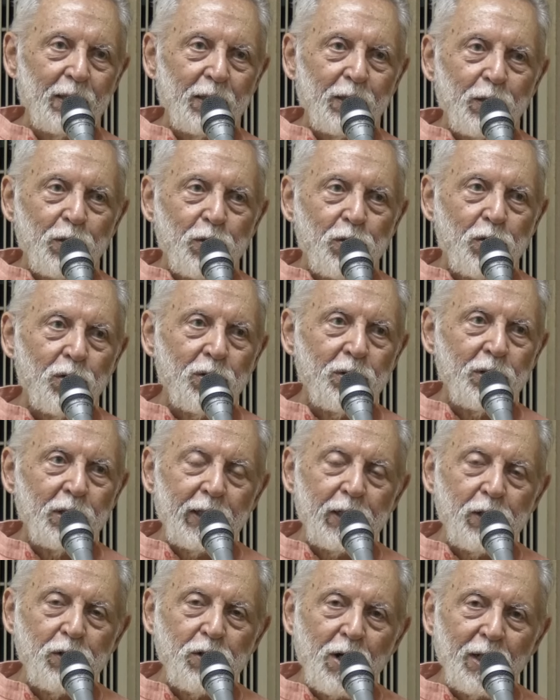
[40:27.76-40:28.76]
So
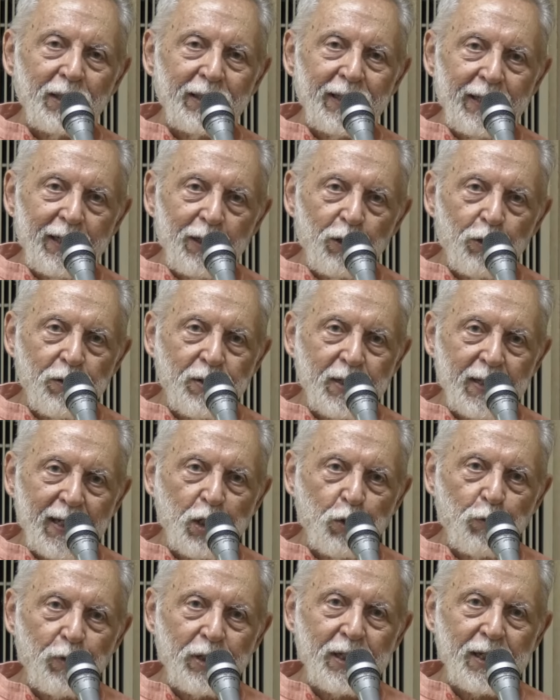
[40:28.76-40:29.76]
it's not the ego
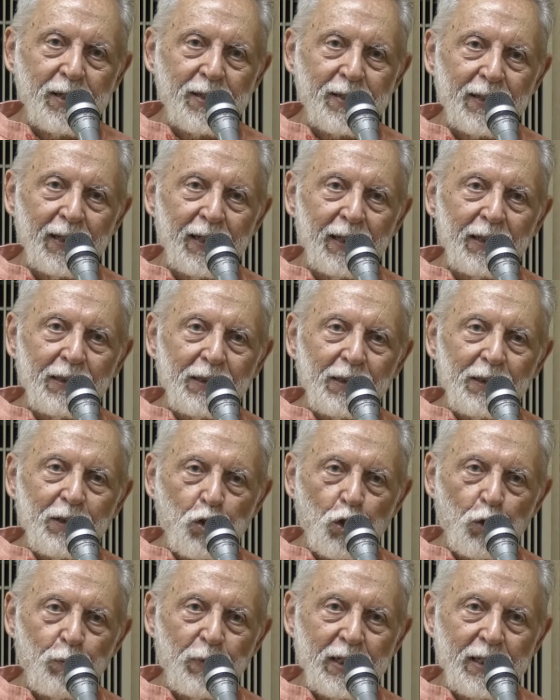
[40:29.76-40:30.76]
sense which is
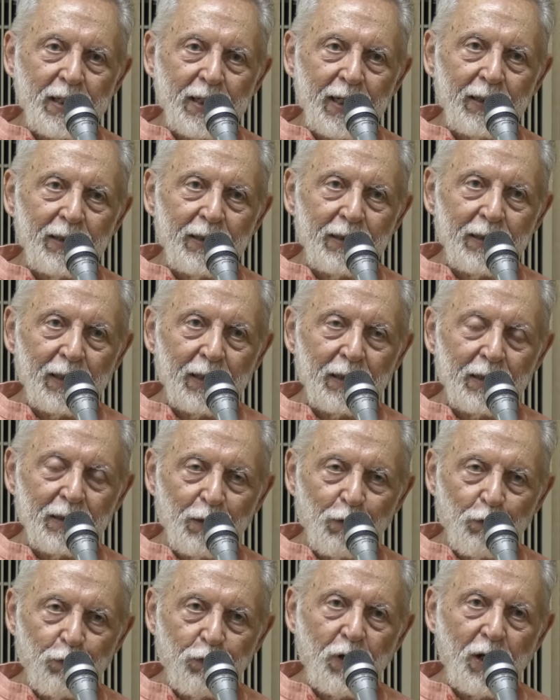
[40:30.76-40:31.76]
so much at
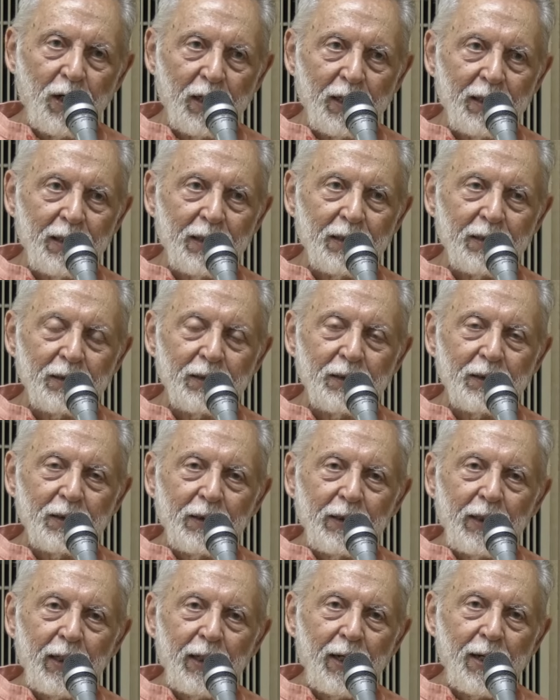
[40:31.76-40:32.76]
fault.
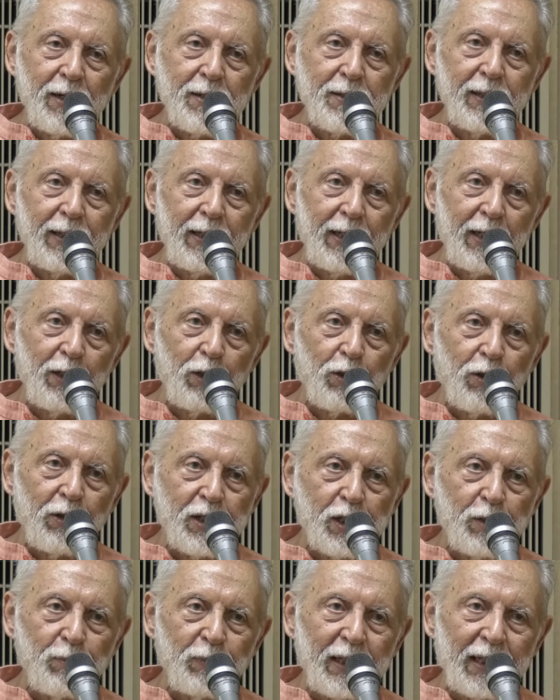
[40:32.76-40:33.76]
It is the
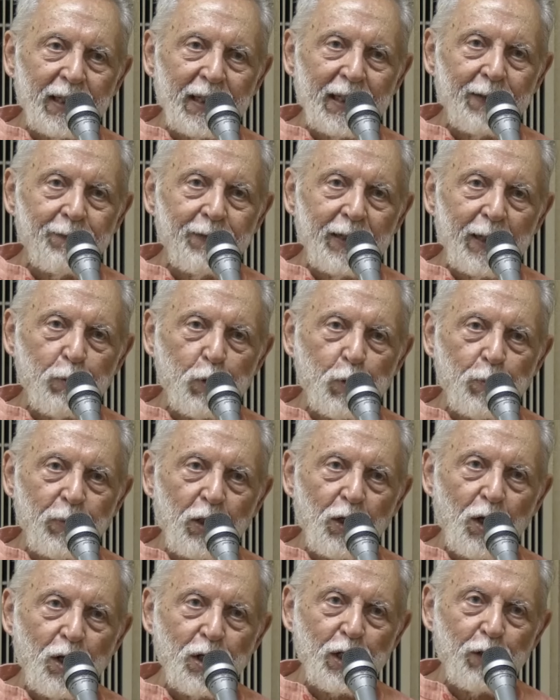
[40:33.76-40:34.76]
egoism that develops
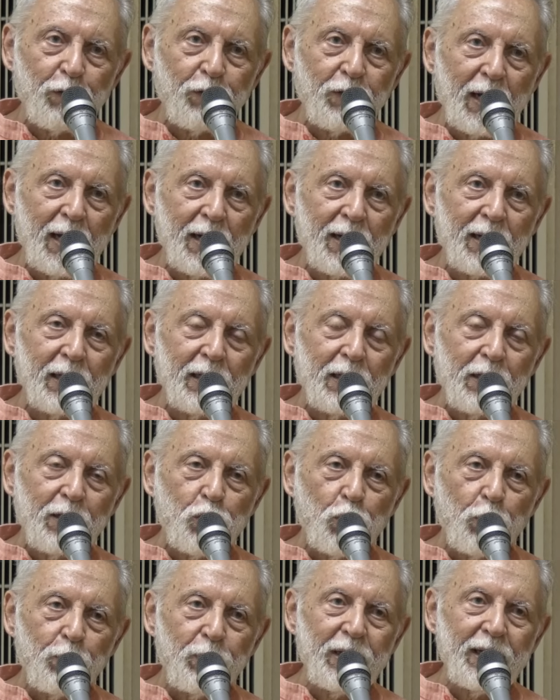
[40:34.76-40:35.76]
because of our
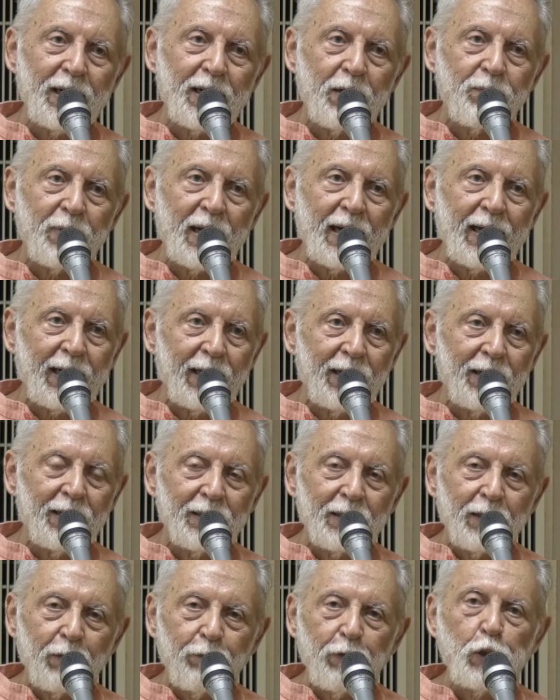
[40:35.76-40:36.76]
superior mind,
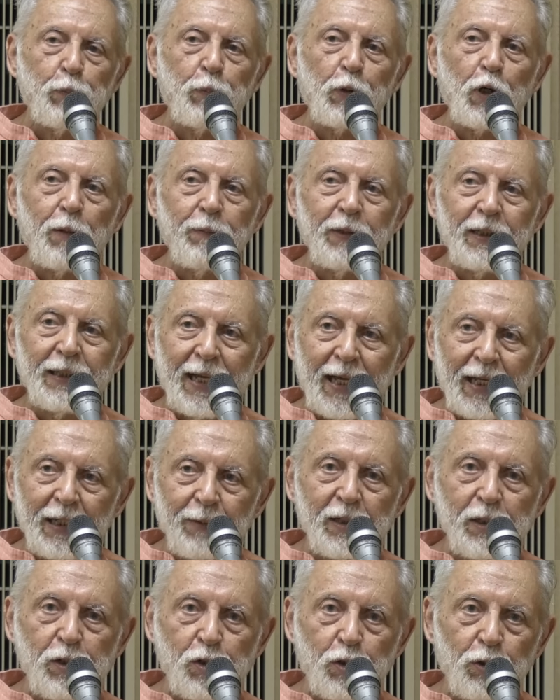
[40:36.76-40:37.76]
which probably the
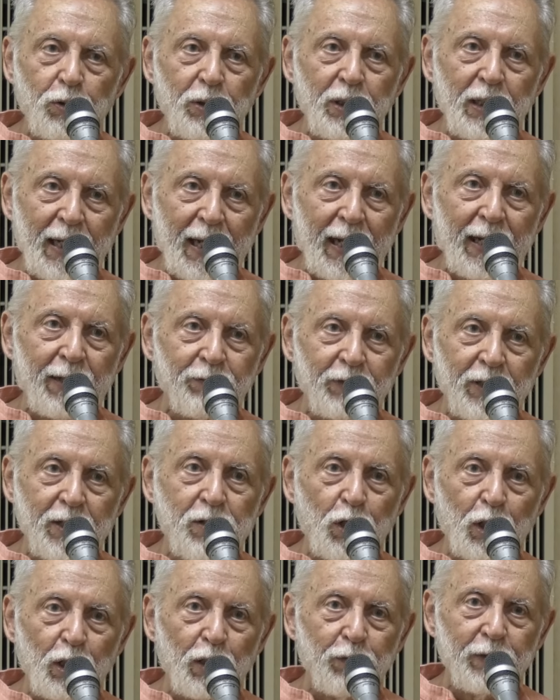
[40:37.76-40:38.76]
animals don't have this
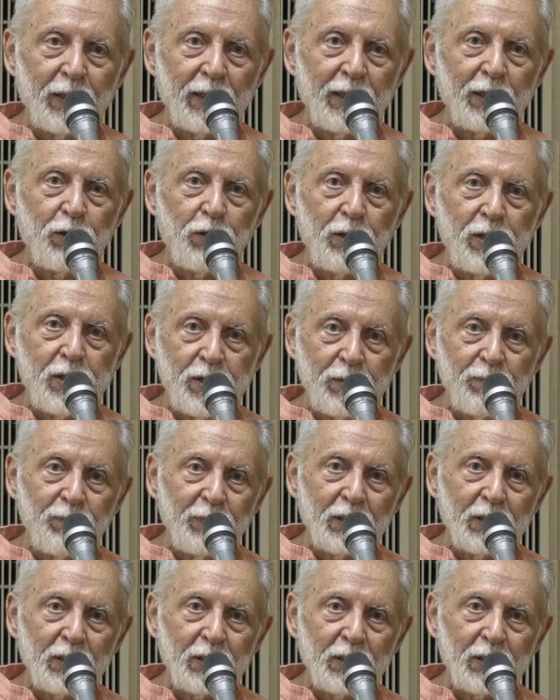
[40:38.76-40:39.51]
sort of an egoism.